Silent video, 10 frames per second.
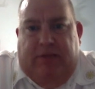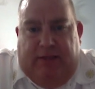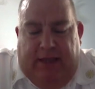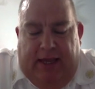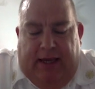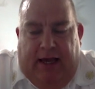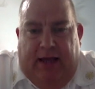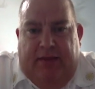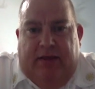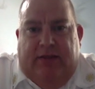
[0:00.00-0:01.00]

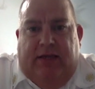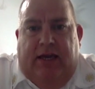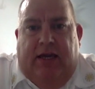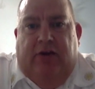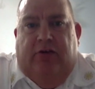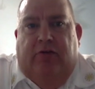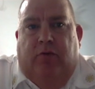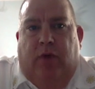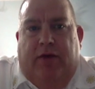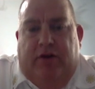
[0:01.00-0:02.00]
decon this gear,
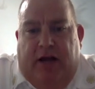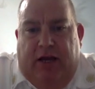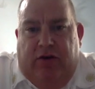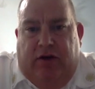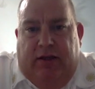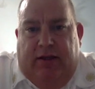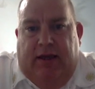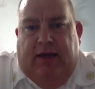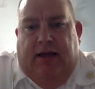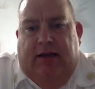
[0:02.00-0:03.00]
whether or not you can
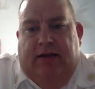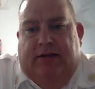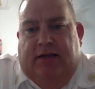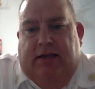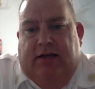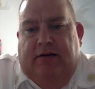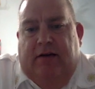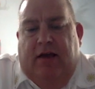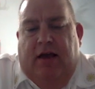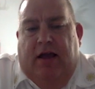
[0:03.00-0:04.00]
decon this gear,
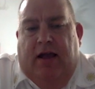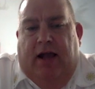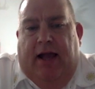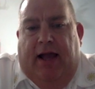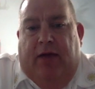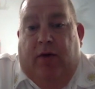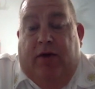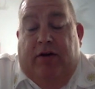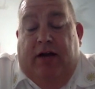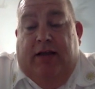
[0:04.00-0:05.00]
and
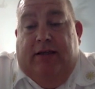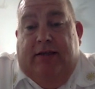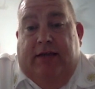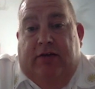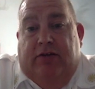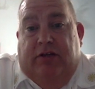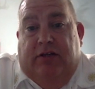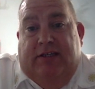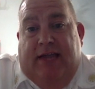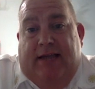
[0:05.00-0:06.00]
whether or not this gear is going to
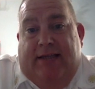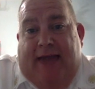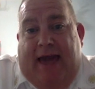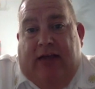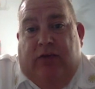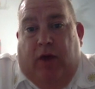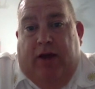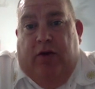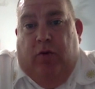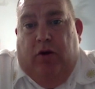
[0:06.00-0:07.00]
stay intact while
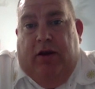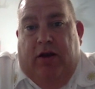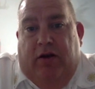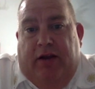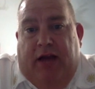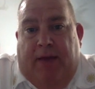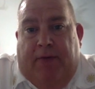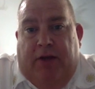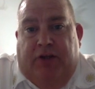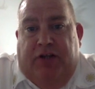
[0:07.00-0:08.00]
you're working on the
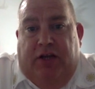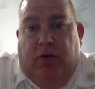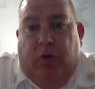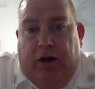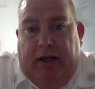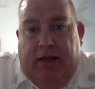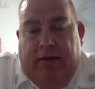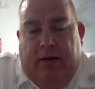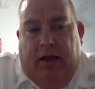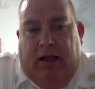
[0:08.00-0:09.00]
operation that you're working.
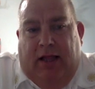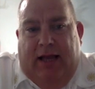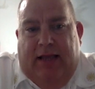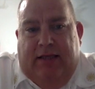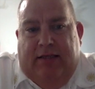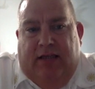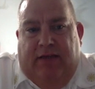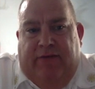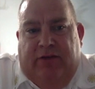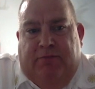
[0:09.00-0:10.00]
A lot of this stuff
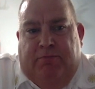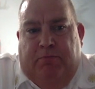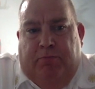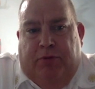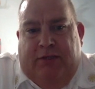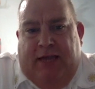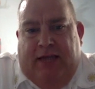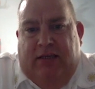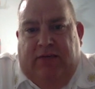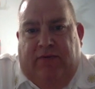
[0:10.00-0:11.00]
is
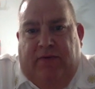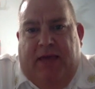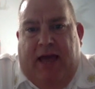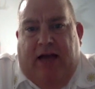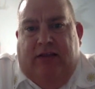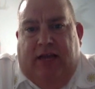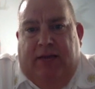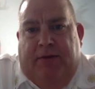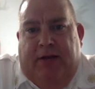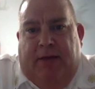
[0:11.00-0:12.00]
protective from the outside,
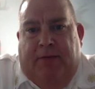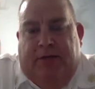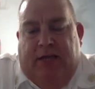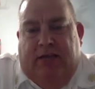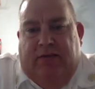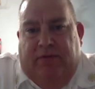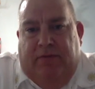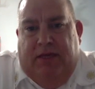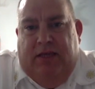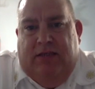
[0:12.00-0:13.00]
but not protected from
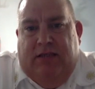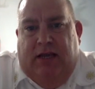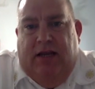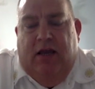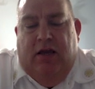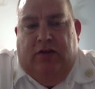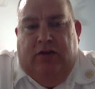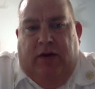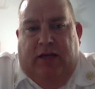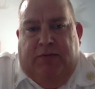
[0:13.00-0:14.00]
the inside.
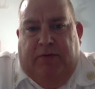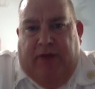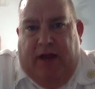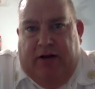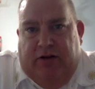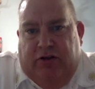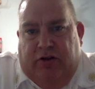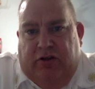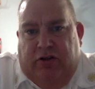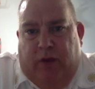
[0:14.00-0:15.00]
So as providers
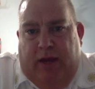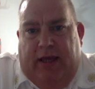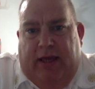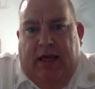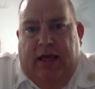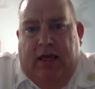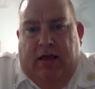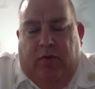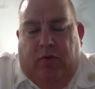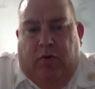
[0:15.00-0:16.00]
start sweating,
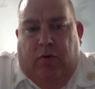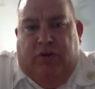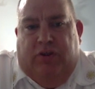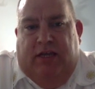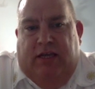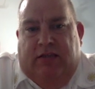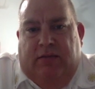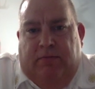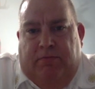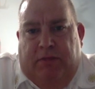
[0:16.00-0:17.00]
we're seeing
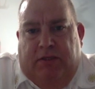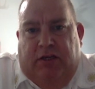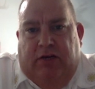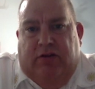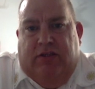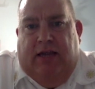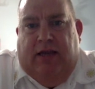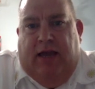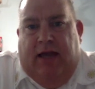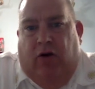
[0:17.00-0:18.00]
some materials that
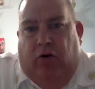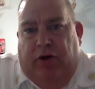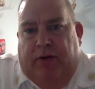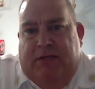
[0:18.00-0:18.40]
can't hold up to